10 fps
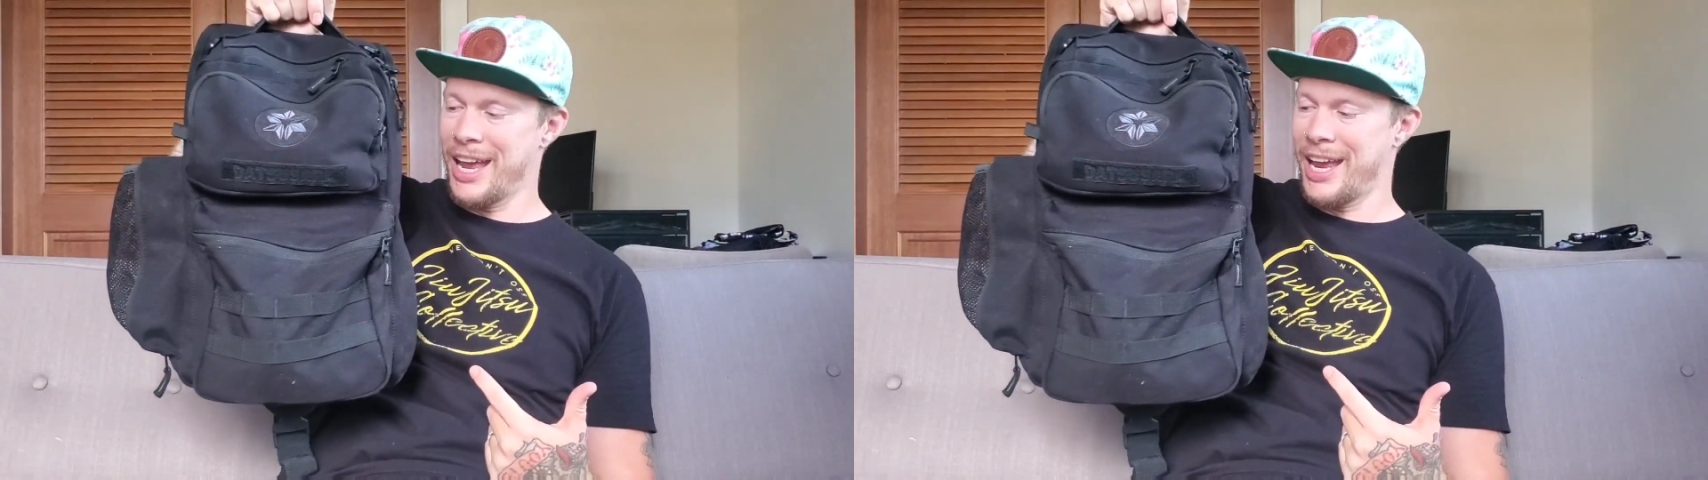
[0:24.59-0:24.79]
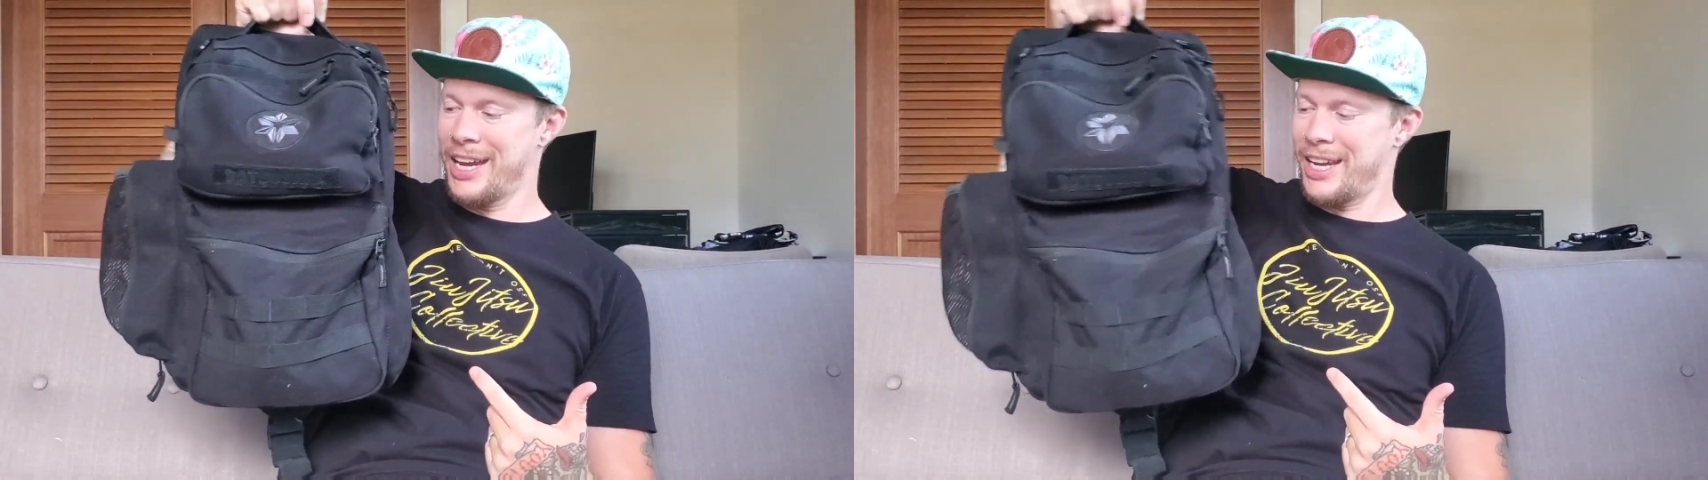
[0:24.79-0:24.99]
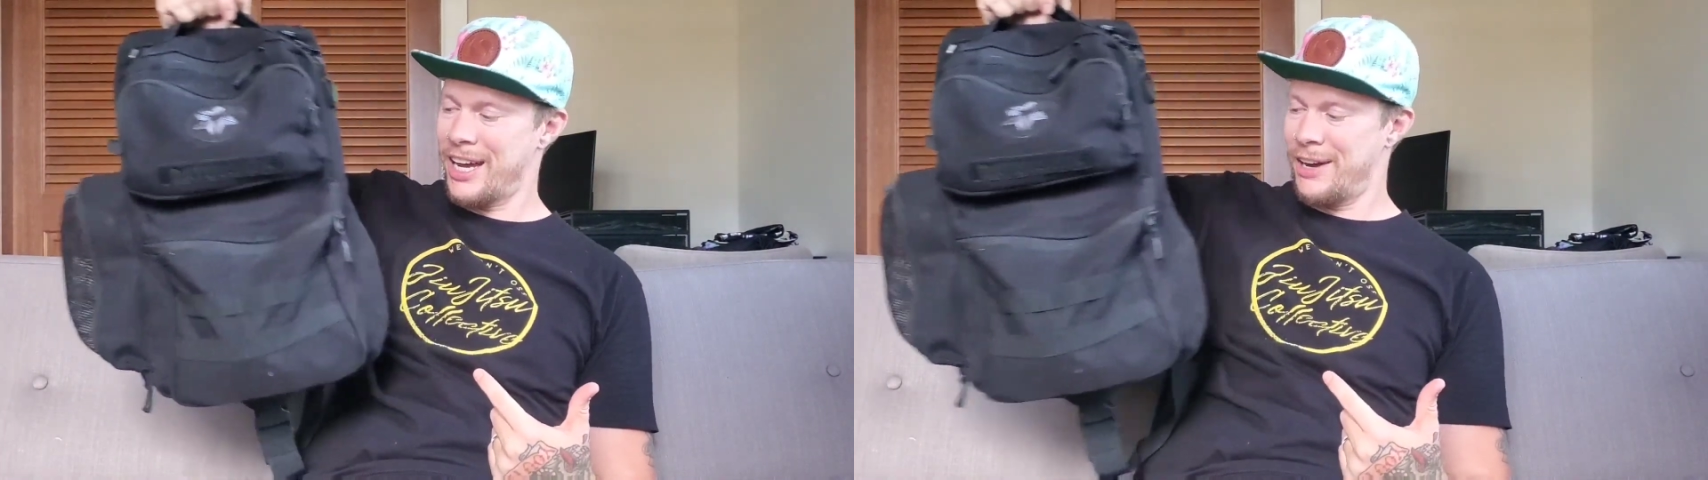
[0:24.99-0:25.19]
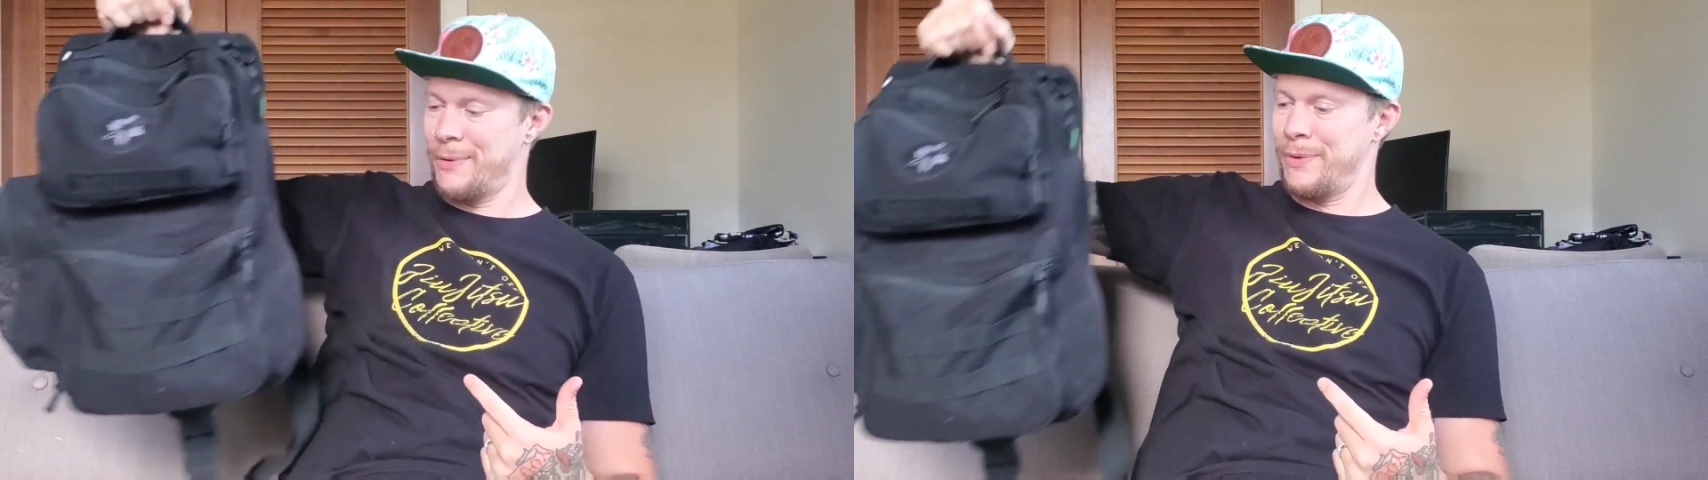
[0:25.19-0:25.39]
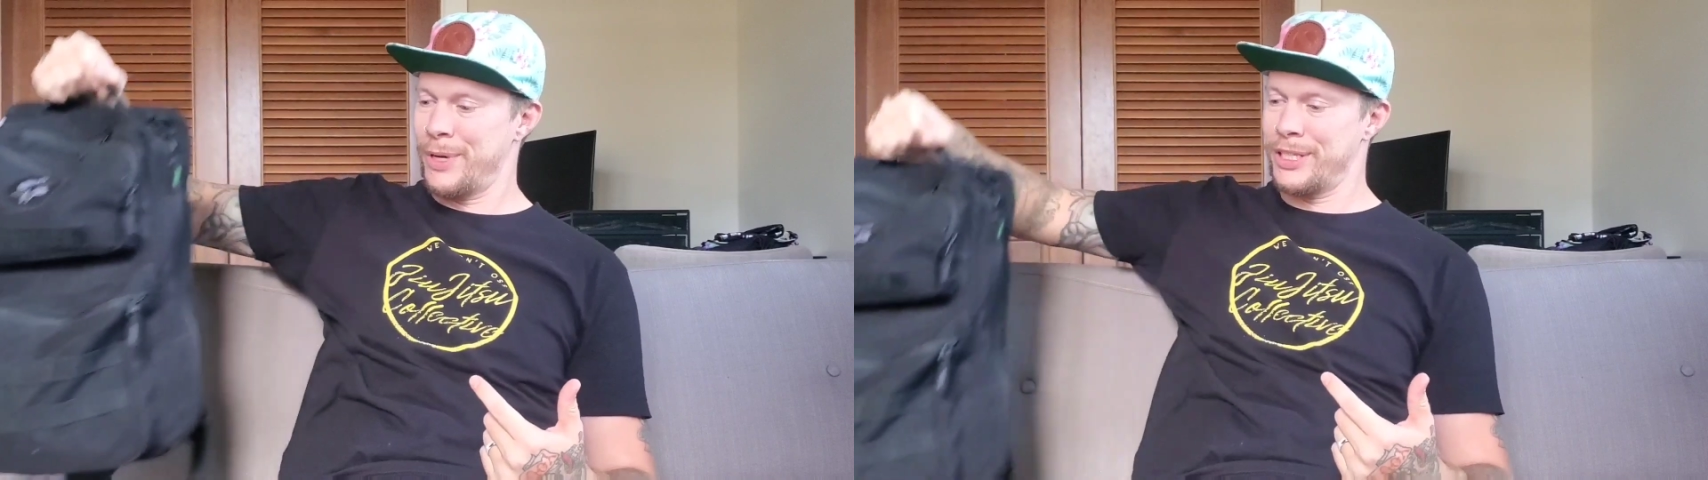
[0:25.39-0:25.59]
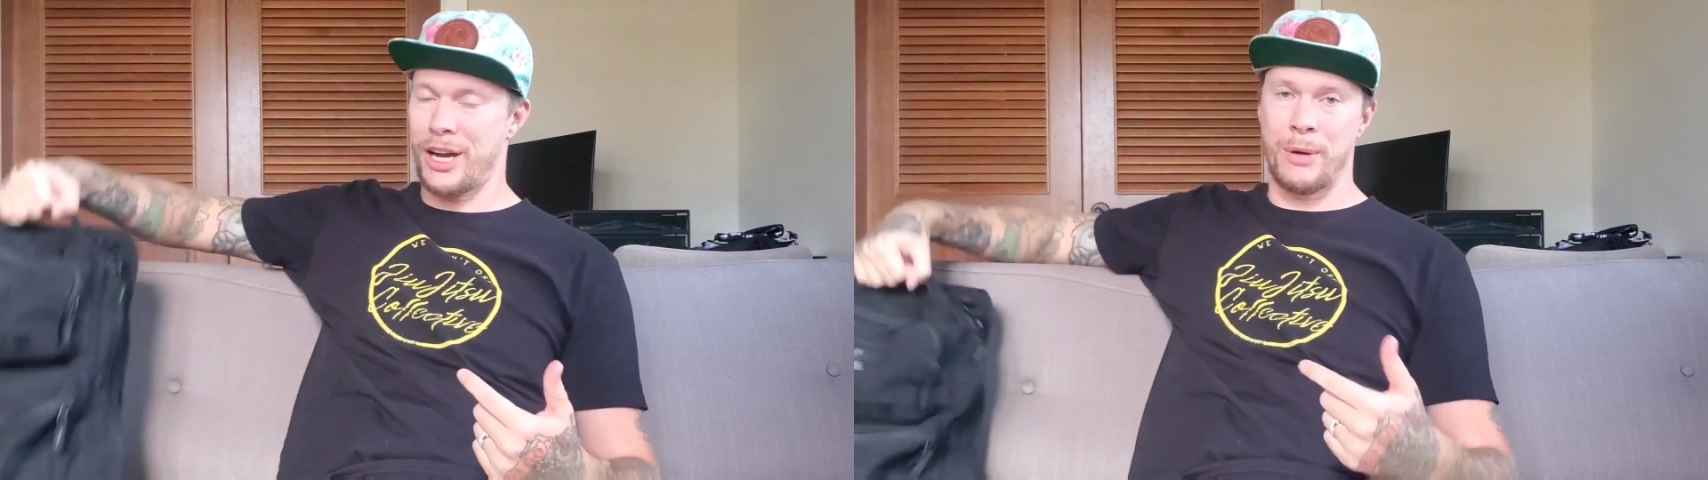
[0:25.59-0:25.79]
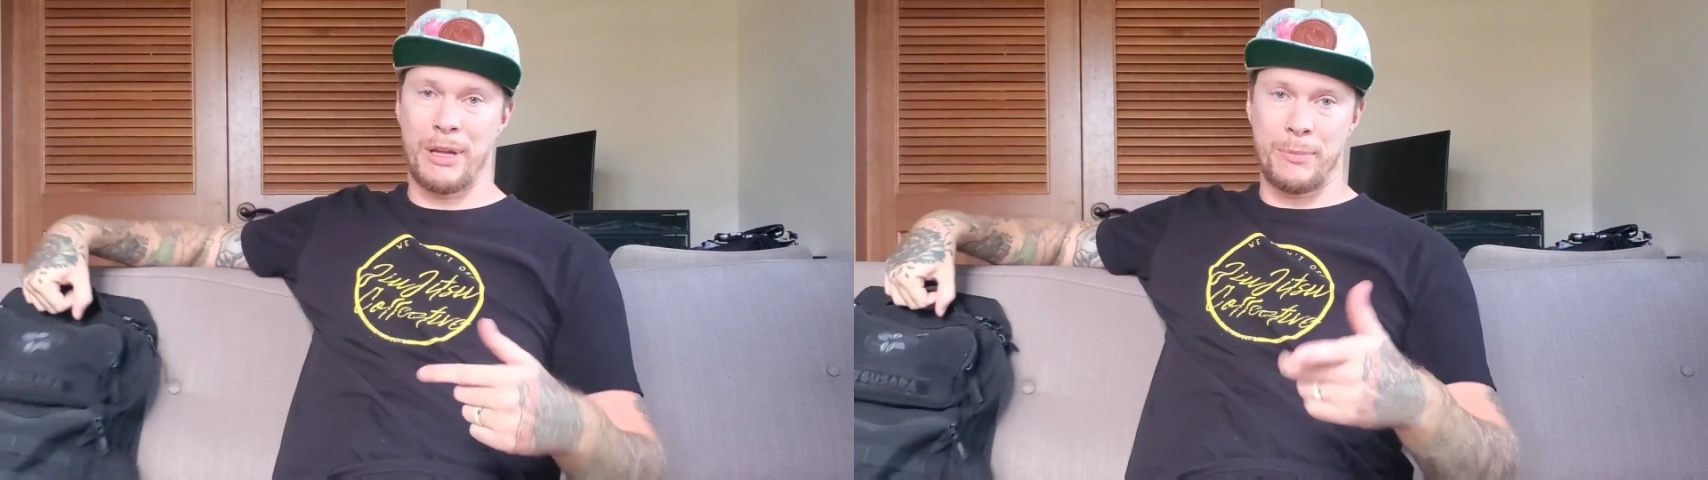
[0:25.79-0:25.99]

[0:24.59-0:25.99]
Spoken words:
And we're gonna talk